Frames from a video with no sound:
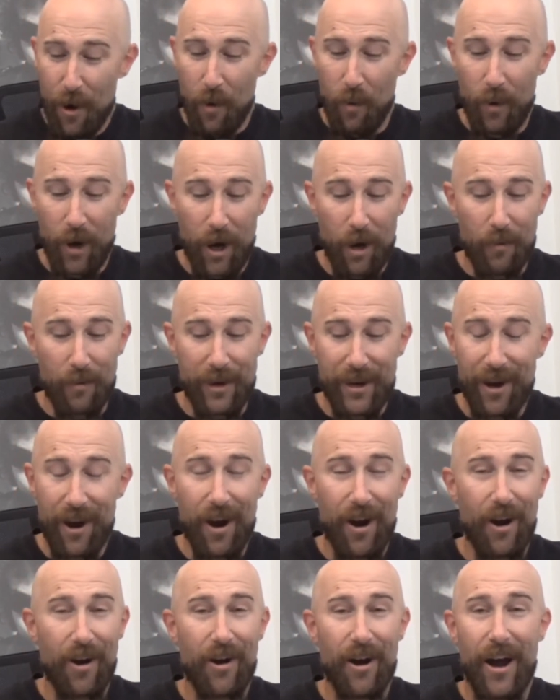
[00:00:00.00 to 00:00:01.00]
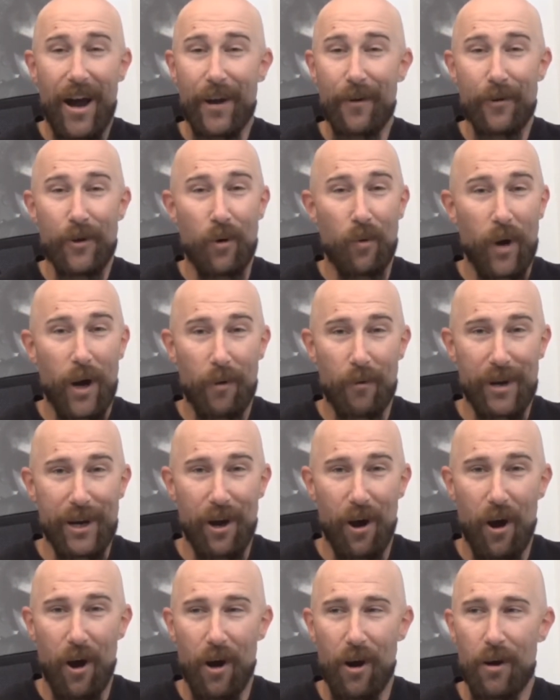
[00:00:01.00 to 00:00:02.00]
where we are, I don't know where we
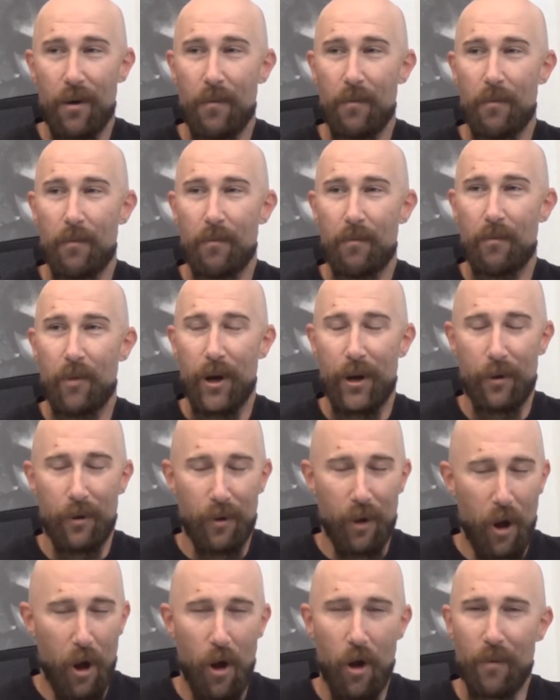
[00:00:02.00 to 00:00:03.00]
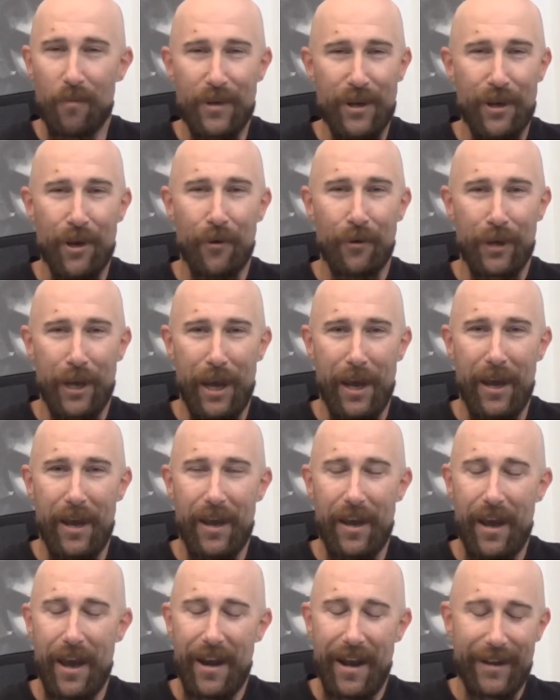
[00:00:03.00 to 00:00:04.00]
are, but it'll all be
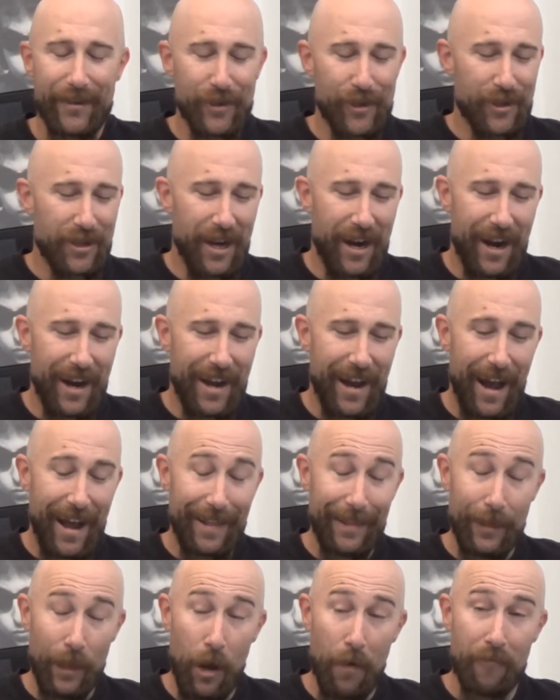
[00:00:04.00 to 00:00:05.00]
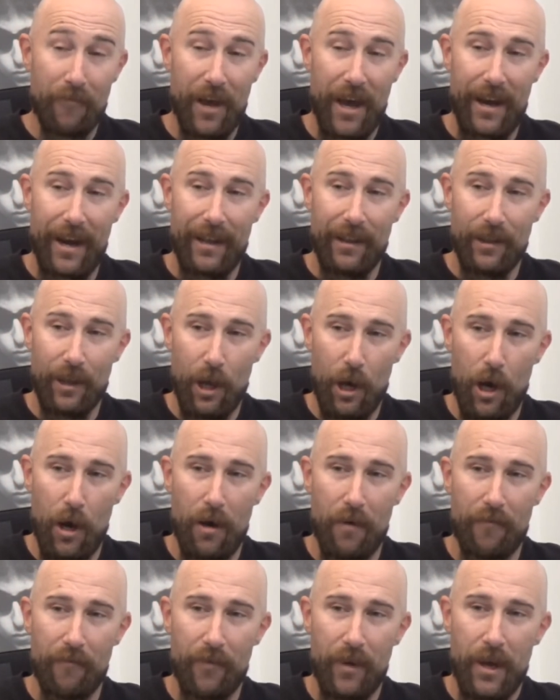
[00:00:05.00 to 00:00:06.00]
okay. And I just, I, I love that. I
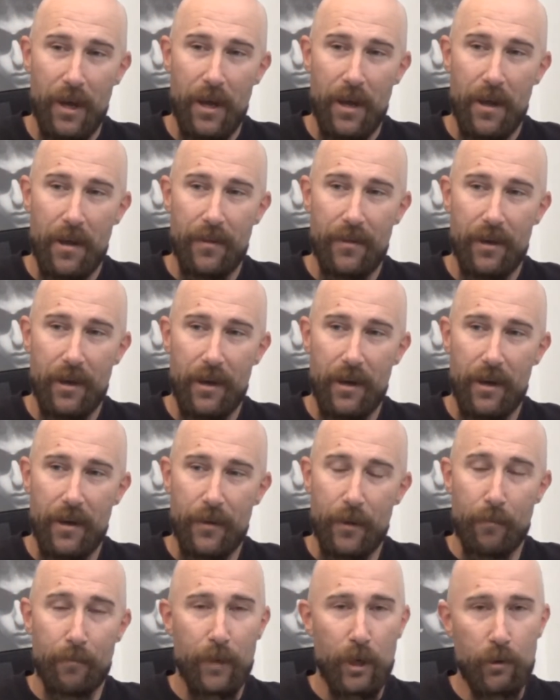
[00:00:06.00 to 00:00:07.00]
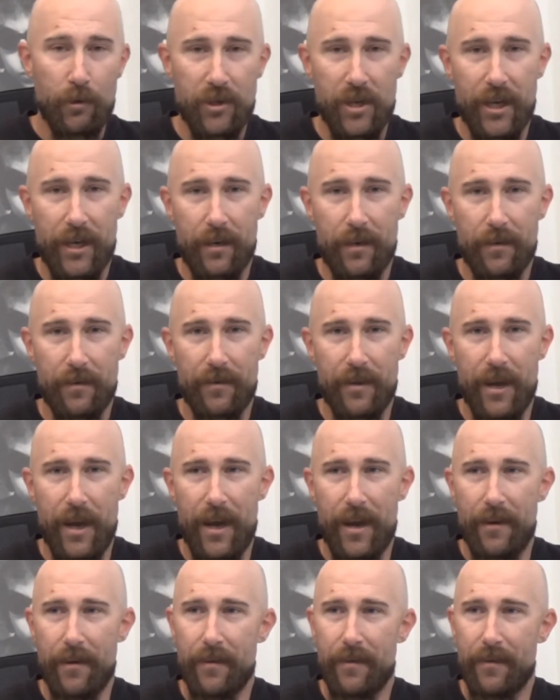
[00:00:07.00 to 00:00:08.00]
love the, the music
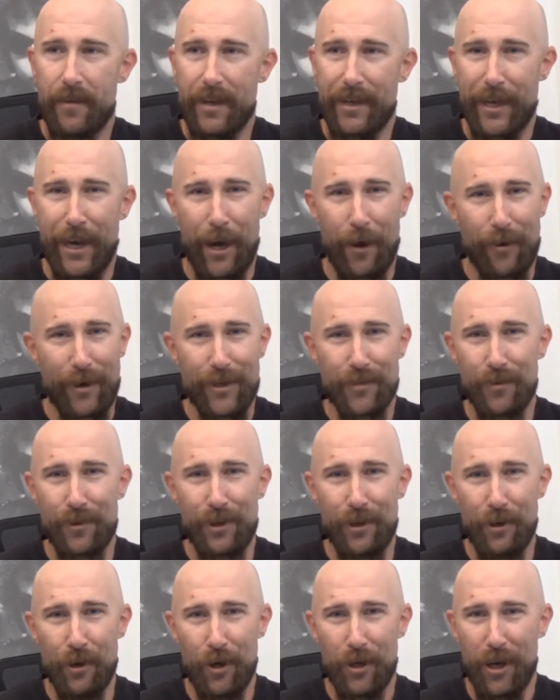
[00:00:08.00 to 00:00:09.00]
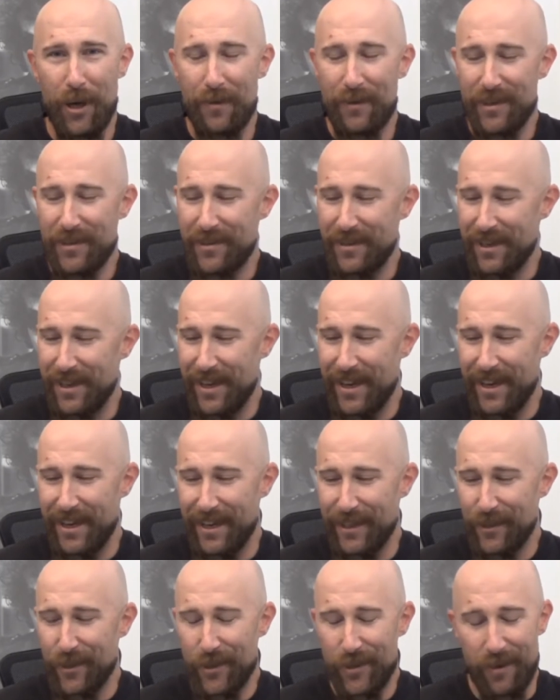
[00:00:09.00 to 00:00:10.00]
that, that carries with the hook on this thing.
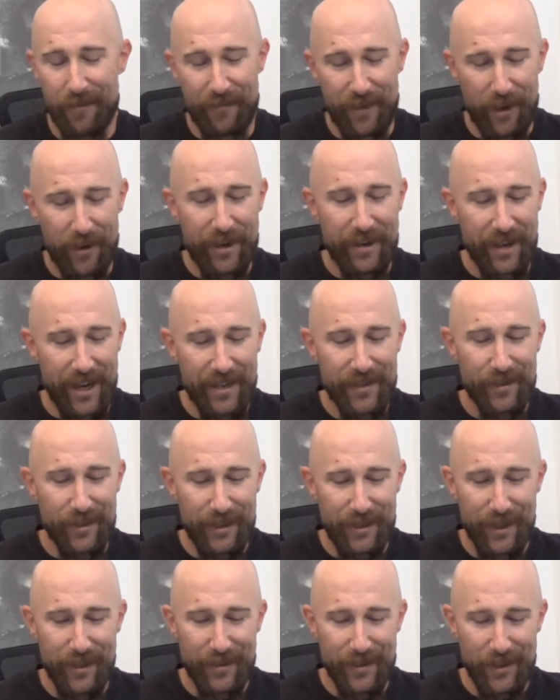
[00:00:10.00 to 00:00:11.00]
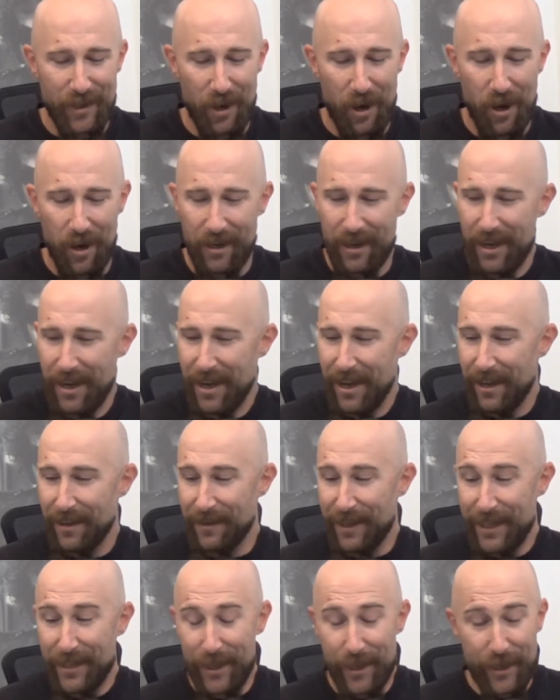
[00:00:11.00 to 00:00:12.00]
It's just a very nicely done song.
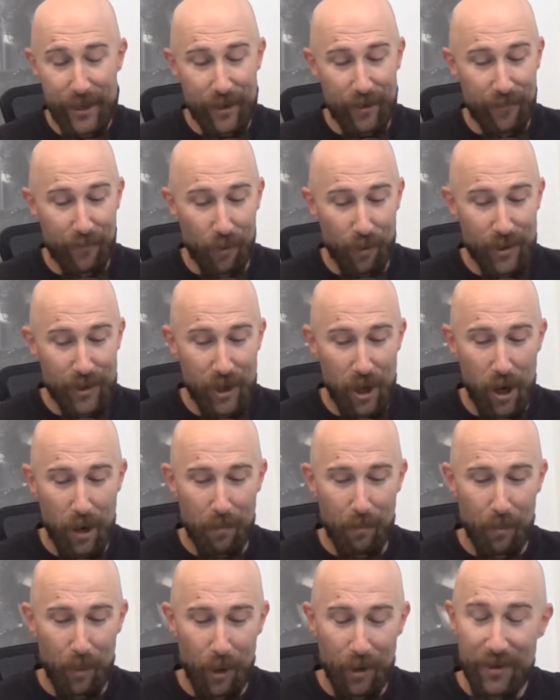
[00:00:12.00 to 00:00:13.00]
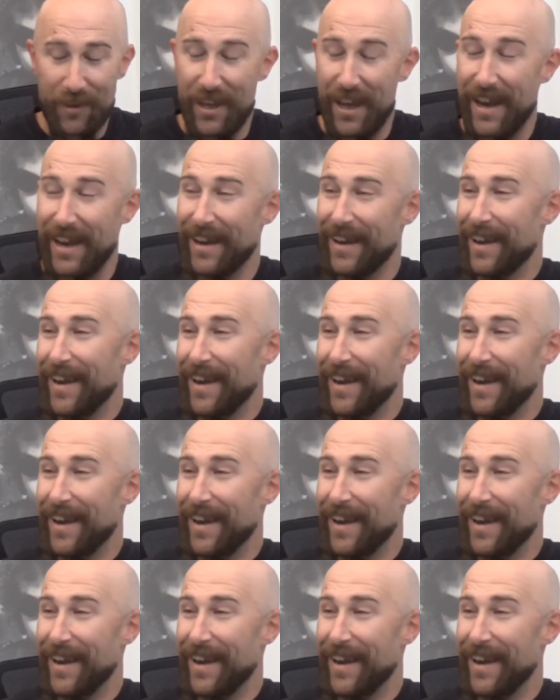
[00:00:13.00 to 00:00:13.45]
Leads into your four song birthday.